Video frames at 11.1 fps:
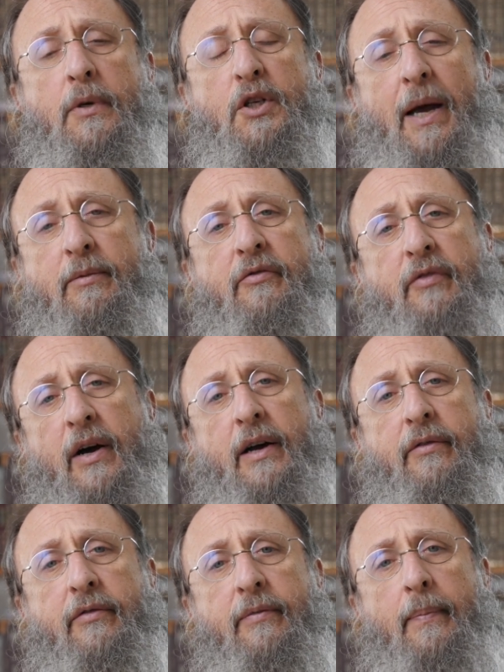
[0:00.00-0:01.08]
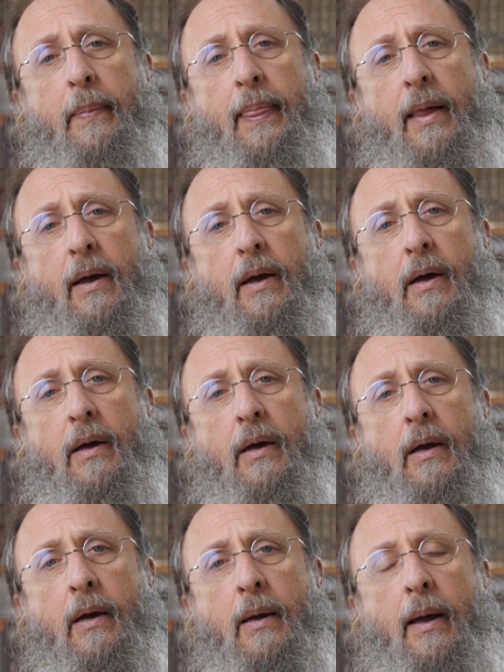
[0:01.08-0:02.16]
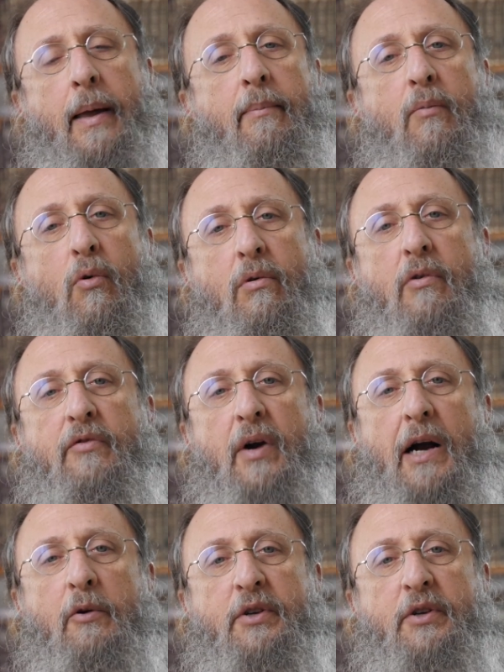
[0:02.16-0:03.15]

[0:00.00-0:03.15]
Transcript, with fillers: chapter five. And moreover, our